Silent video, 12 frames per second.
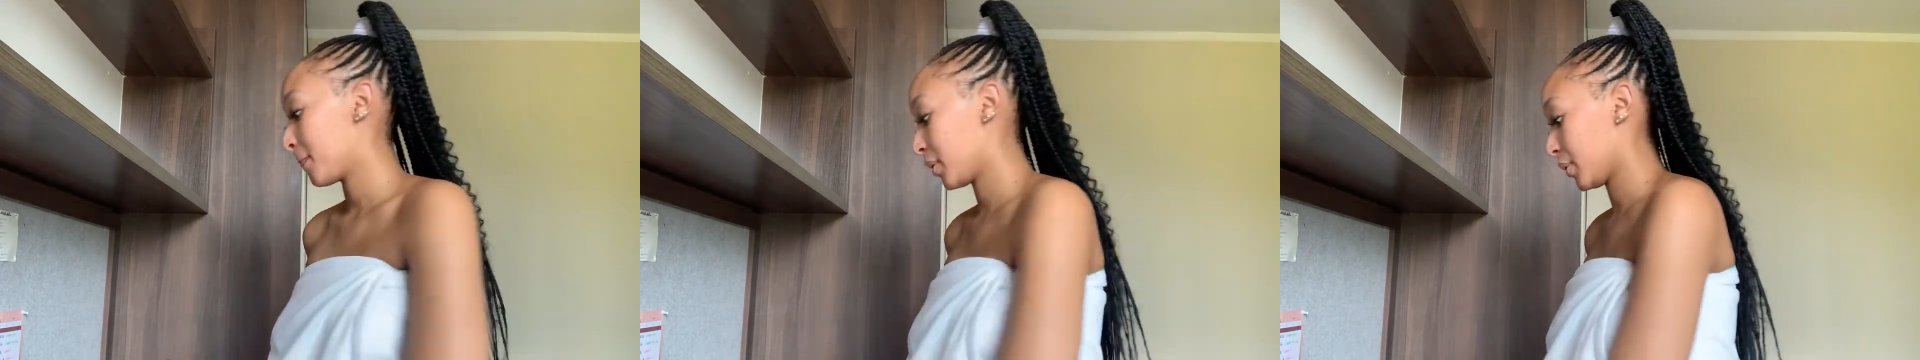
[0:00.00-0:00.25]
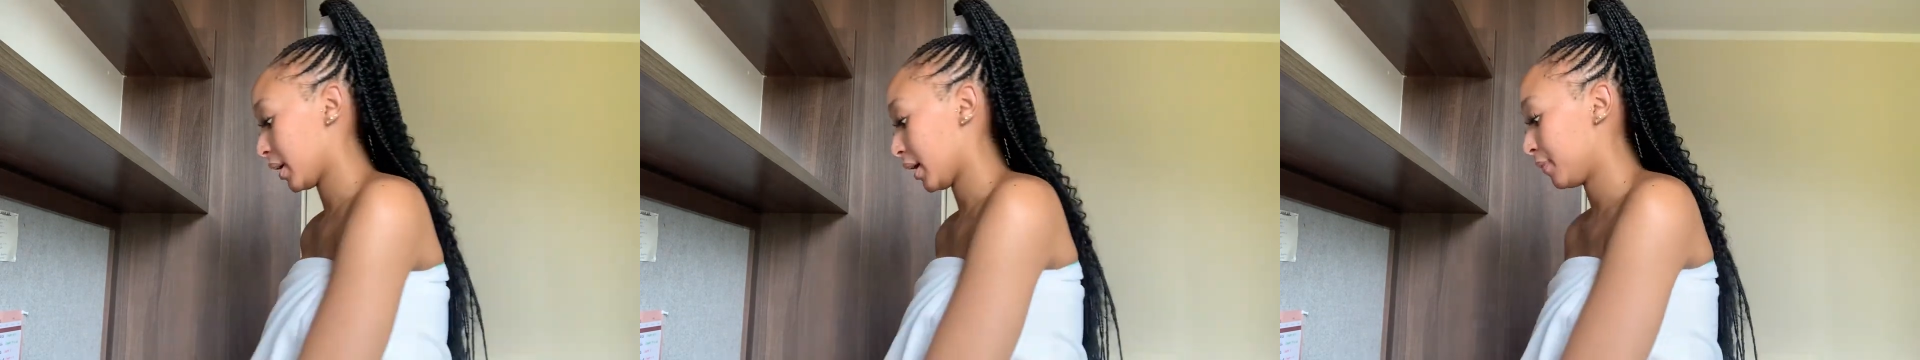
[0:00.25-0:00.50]

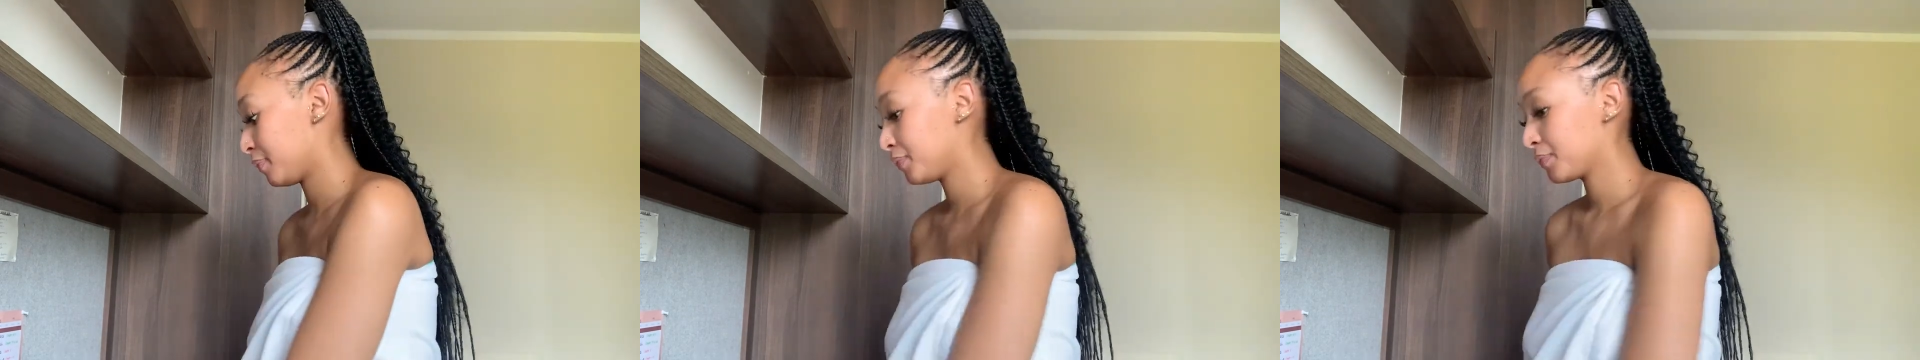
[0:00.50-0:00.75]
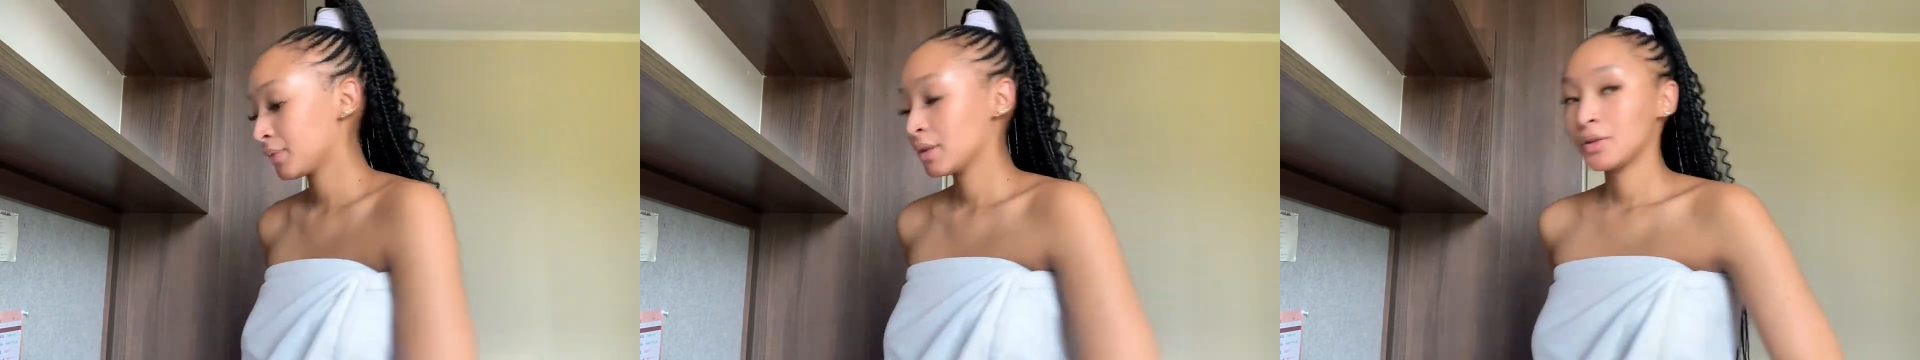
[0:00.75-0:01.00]
Okay,
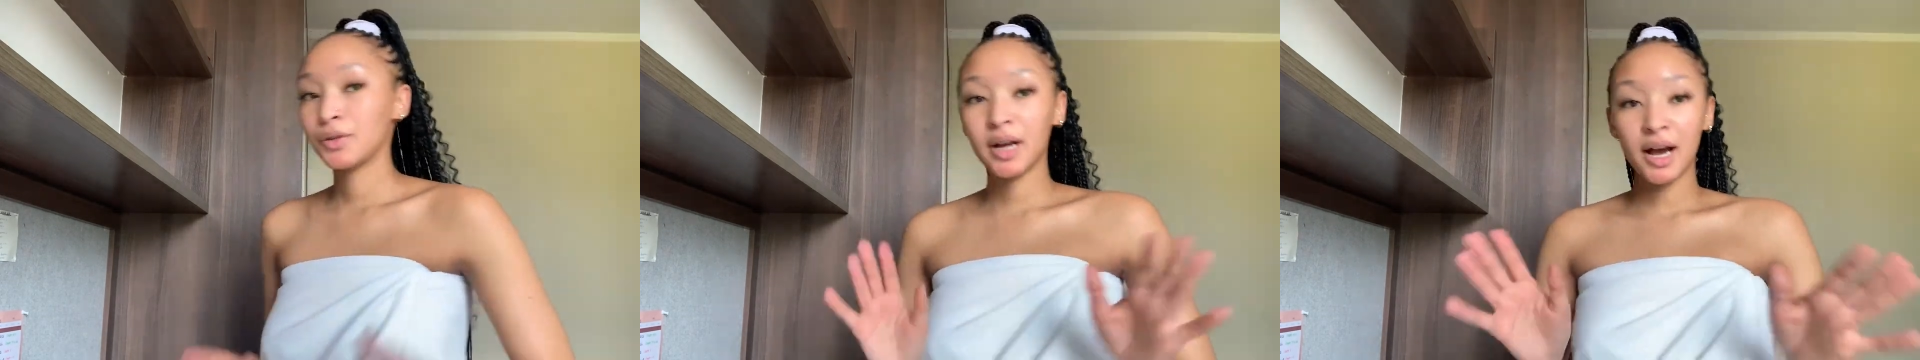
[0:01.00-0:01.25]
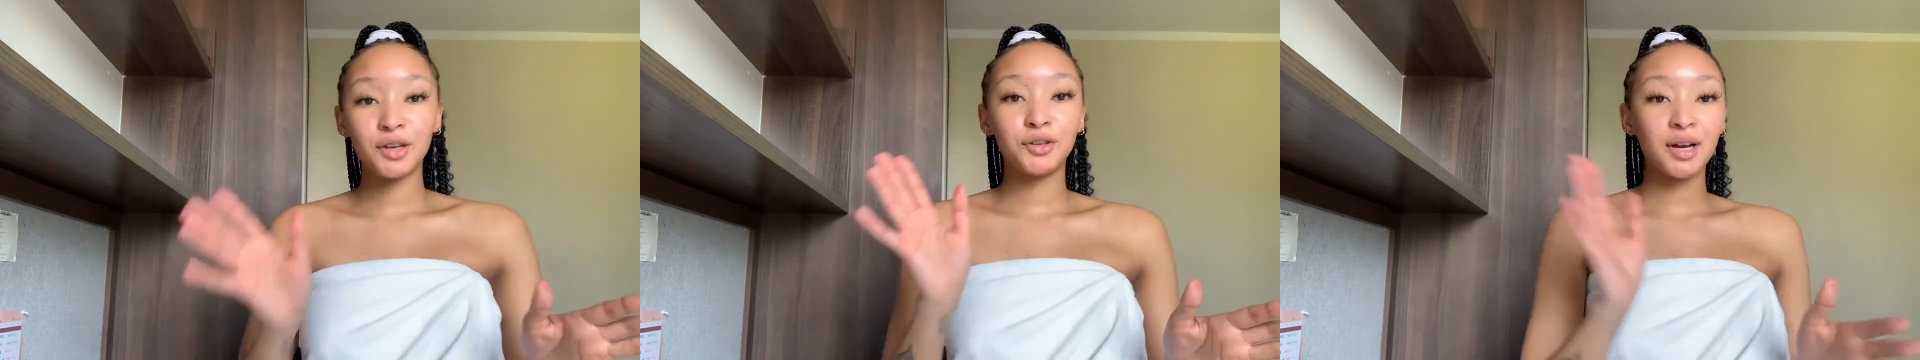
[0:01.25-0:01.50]
so
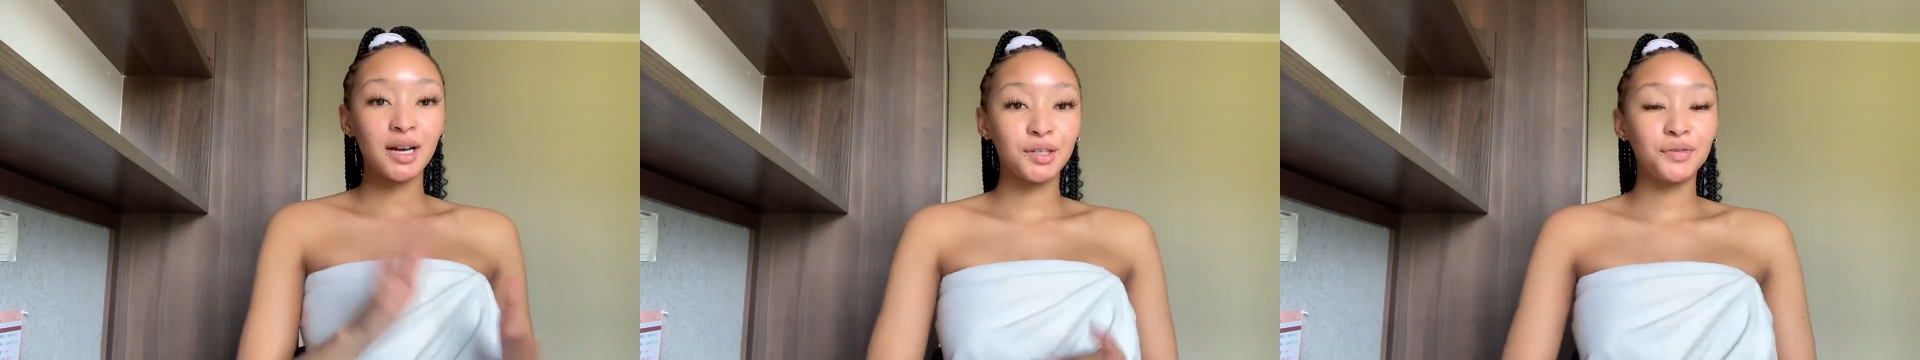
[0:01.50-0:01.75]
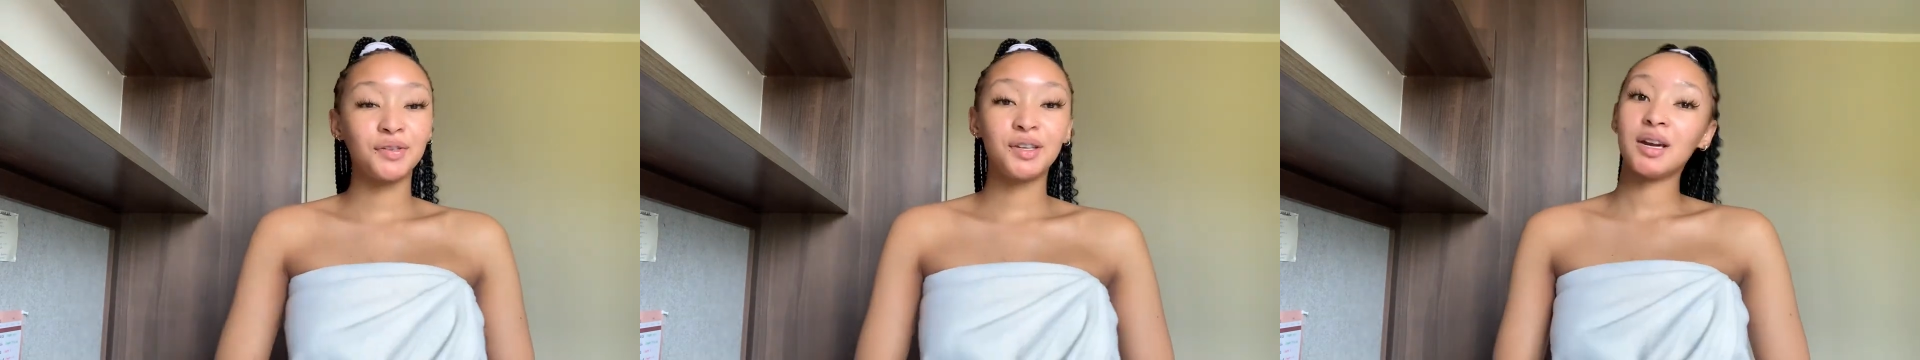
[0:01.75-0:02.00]
guys, you guys
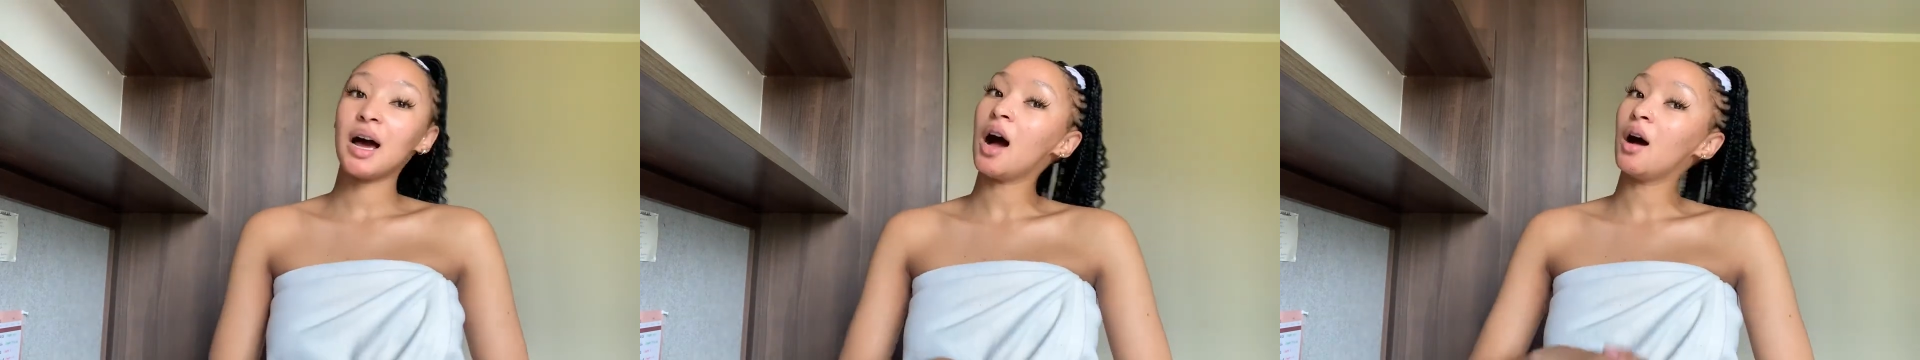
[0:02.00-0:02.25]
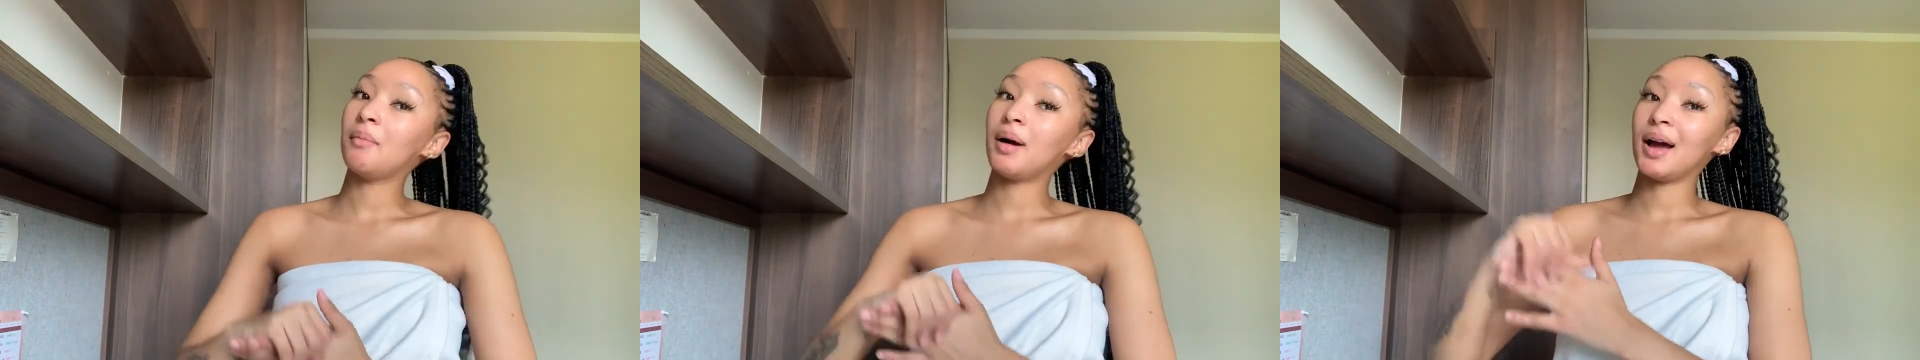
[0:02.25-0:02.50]
have seen
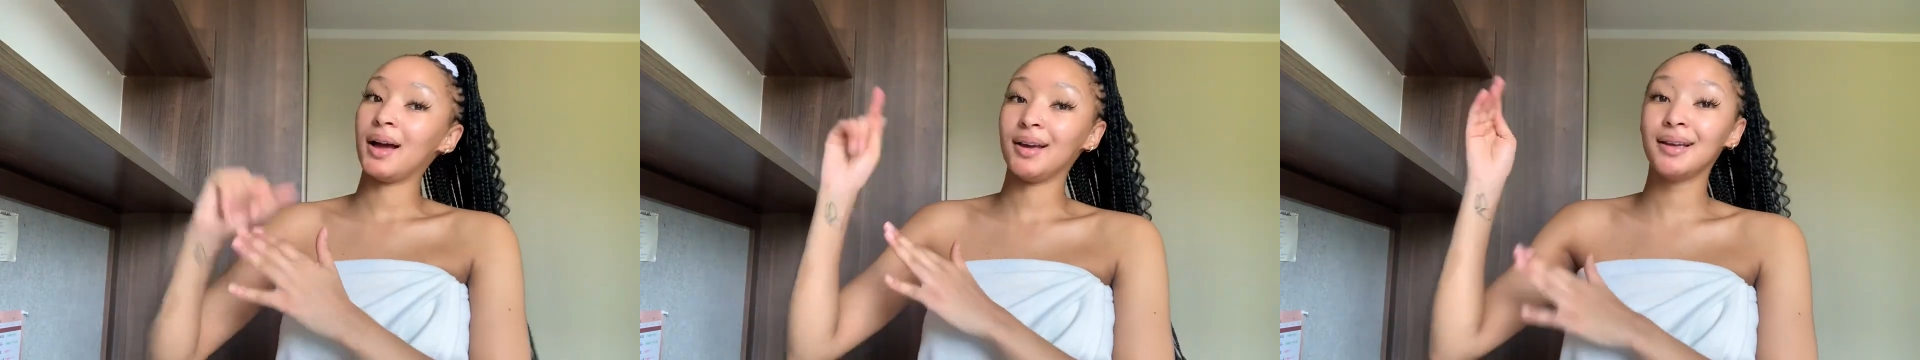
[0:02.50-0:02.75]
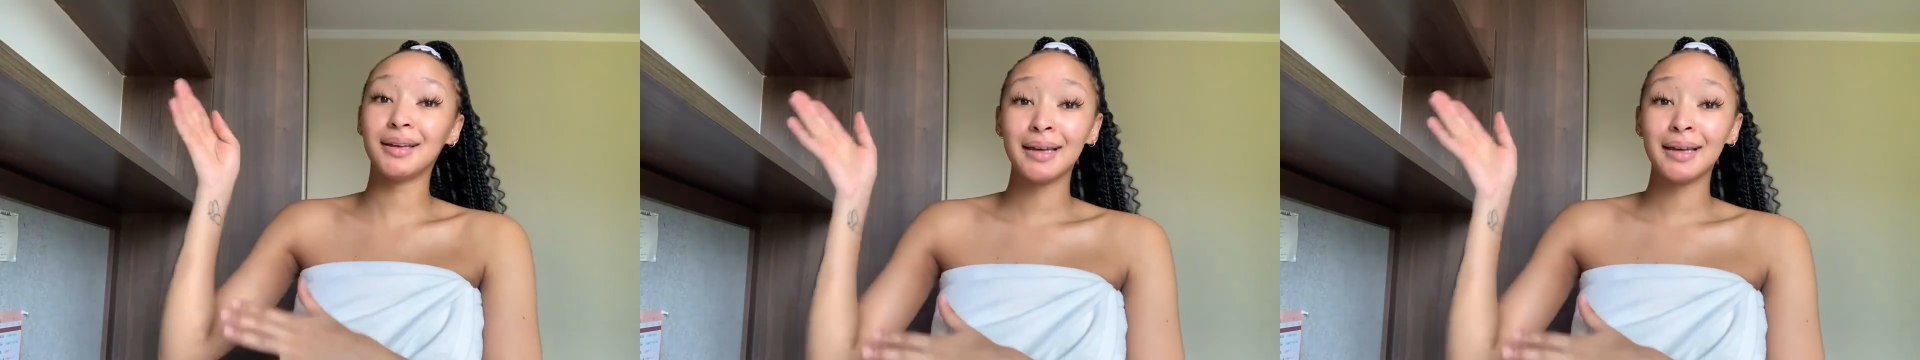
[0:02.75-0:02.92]
how my